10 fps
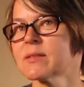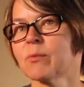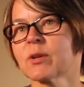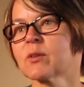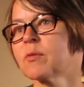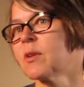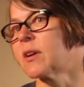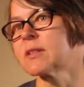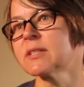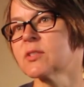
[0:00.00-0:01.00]
some wonderful
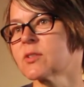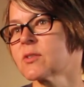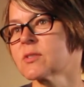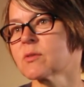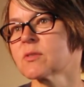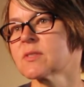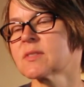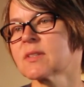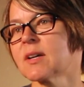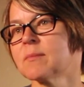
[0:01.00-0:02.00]
art teachers. There was
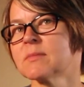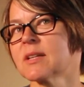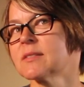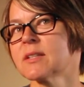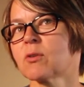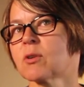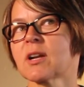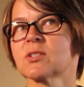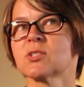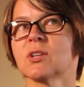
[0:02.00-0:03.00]
Dante
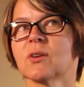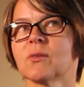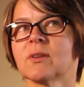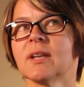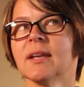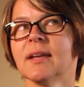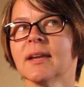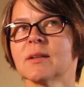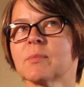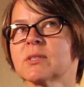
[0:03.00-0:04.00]
Cornacchione,
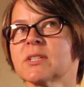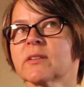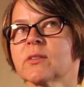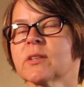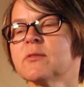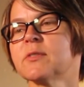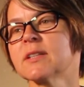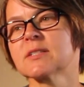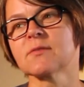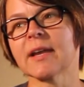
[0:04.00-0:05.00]
and particularly
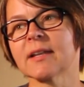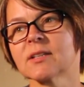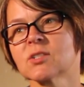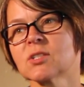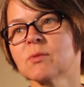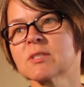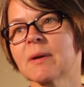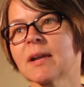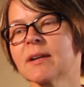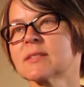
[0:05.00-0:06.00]
Phyllis Fannin. She was
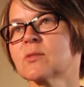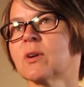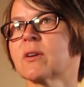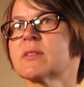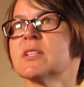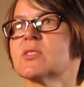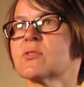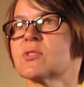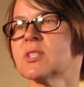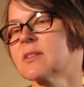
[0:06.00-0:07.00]
my high school art teacher,
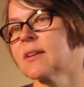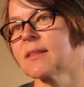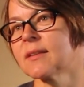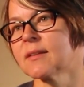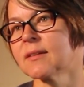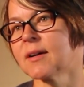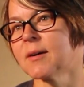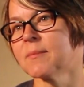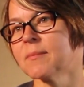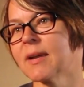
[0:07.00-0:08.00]
and she taught
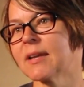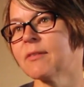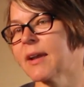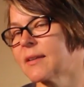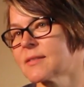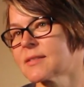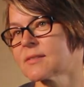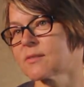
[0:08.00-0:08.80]
the advanced,